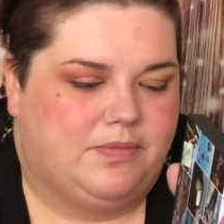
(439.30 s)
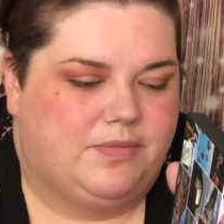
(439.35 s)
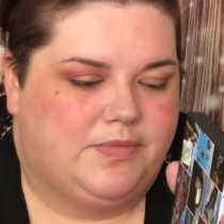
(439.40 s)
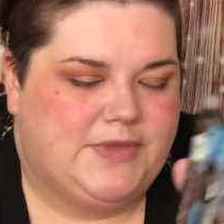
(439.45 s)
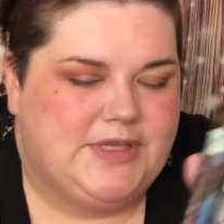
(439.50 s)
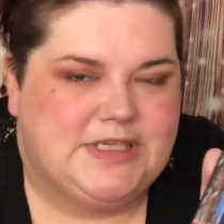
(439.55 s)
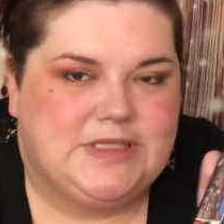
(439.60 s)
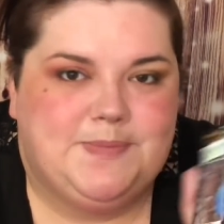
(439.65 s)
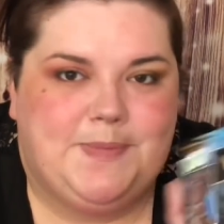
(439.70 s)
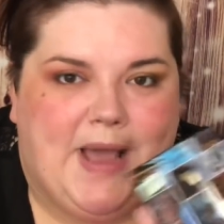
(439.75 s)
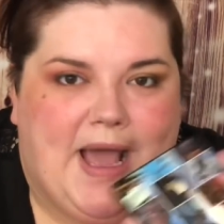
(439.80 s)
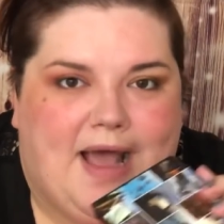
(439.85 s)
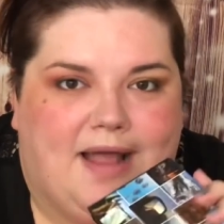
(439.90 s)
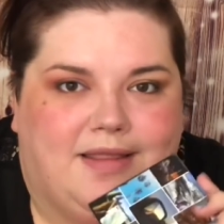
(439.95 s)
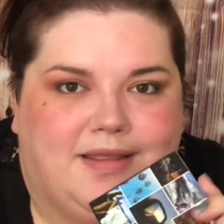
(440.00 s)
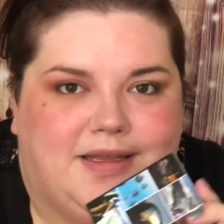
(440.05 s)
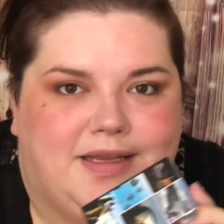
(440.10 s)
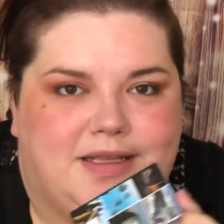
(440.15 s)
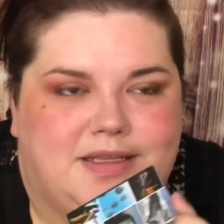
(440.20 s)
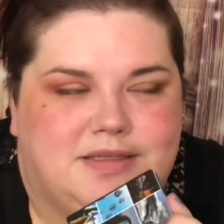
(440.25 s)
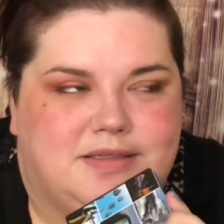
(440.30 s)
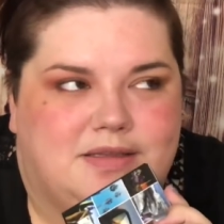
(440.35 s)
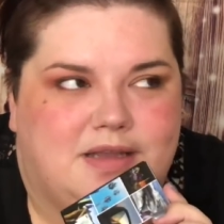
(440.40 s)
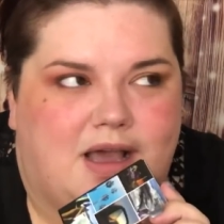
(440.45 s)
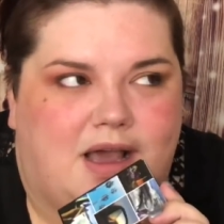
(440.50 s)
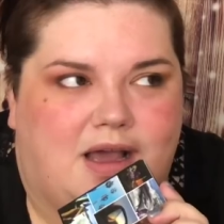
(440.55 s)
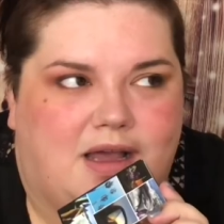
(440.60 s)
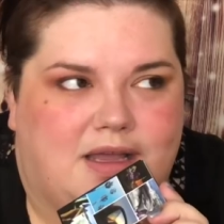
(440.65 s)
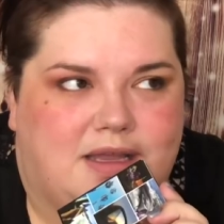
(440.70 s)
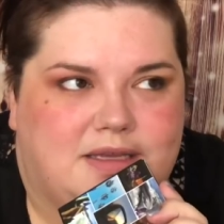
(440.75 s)
this palette is
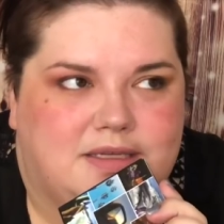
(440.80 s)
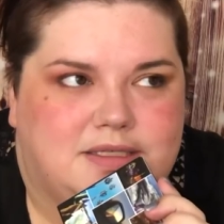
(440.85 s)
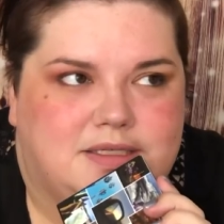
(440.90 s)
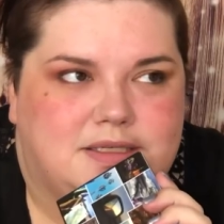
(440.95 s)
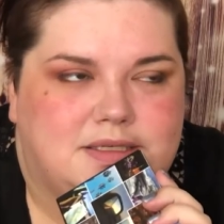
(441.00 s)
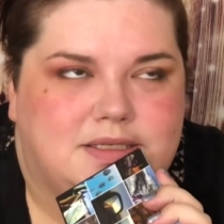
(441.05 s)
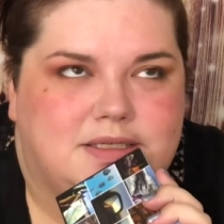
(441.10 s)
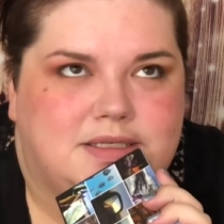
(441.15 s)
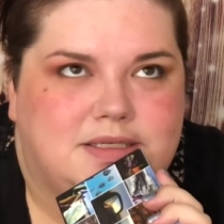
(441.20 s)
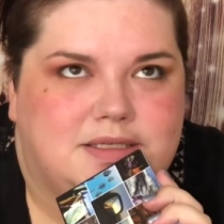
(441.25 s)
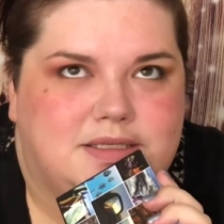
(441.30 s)
not.